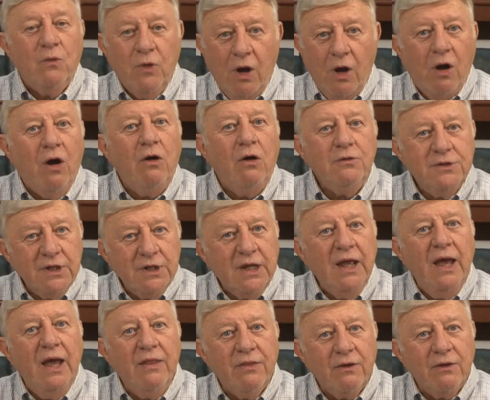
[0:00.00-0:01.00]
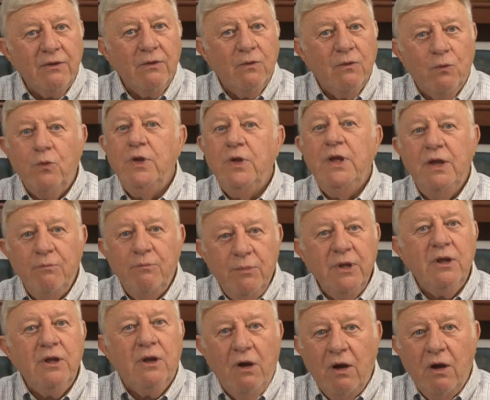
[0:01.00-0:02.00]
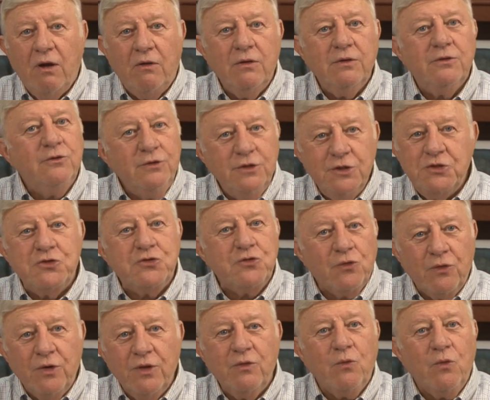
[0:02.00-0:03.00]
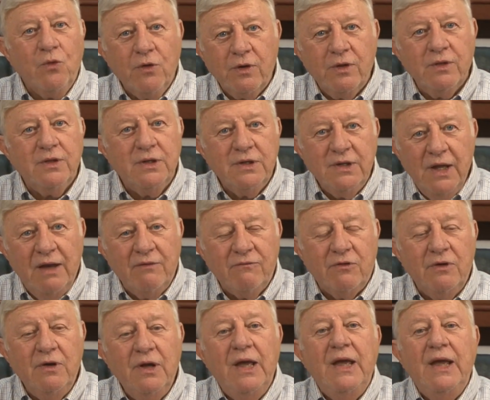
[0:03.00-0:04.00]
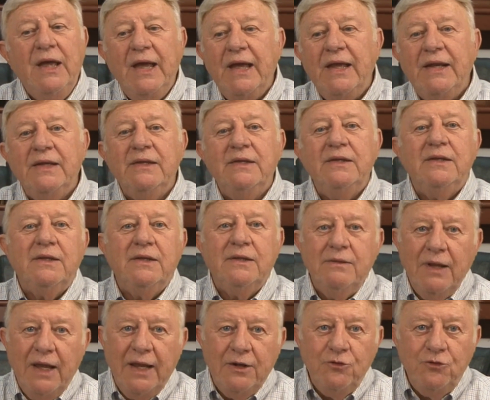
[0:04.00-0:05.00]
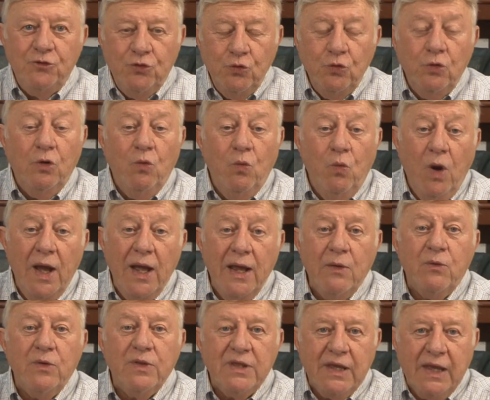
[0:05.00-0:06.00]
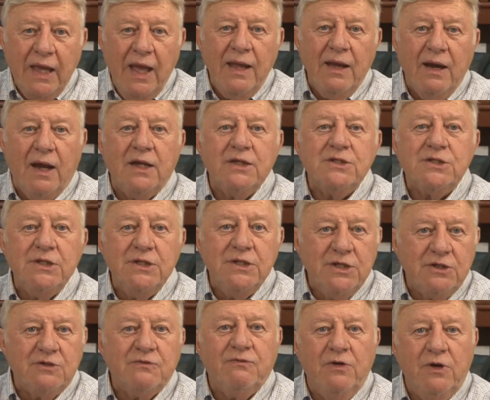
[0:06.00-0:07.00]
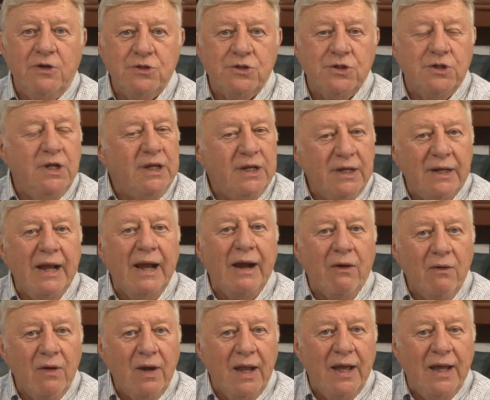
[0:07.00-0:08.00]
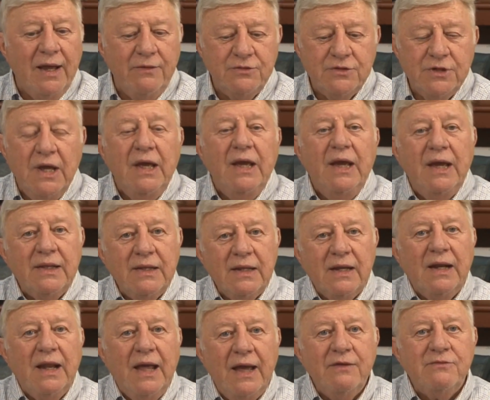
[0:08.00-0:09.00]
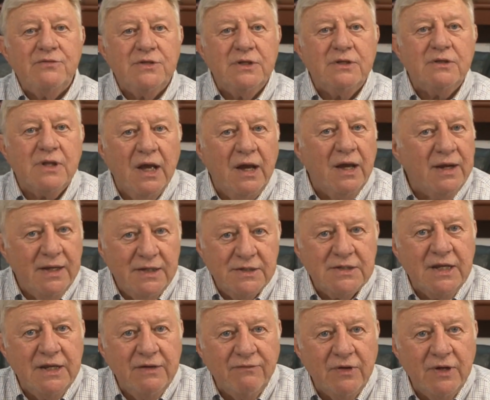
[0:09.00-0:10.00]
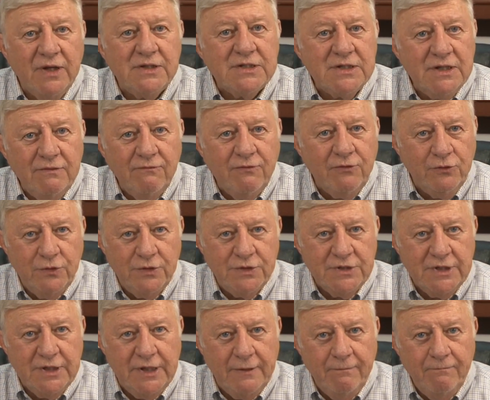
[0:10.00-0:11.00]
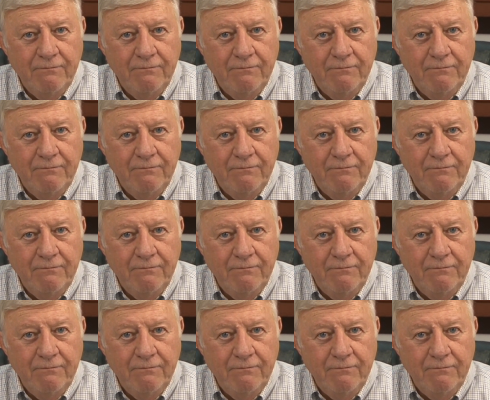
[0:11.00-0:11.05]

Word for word: All together, we have been called to destroy the work of the devil and, and do away with chaos and dysfunction in our lives and the lives that God has given us influence in.